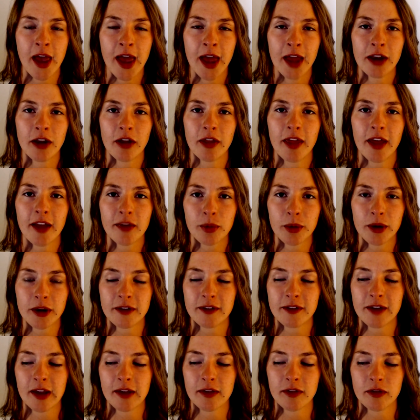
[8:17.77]
Now, that's what it
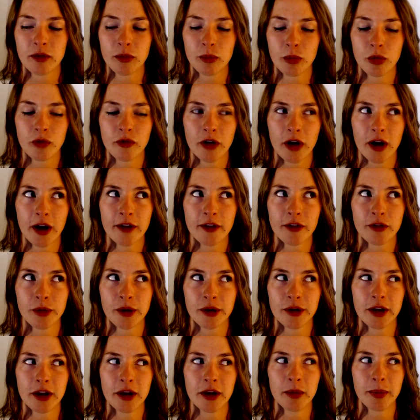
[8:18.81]
takes to move your eyes around
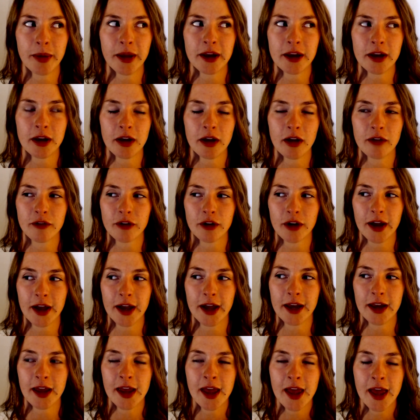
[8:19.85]
independent of your head,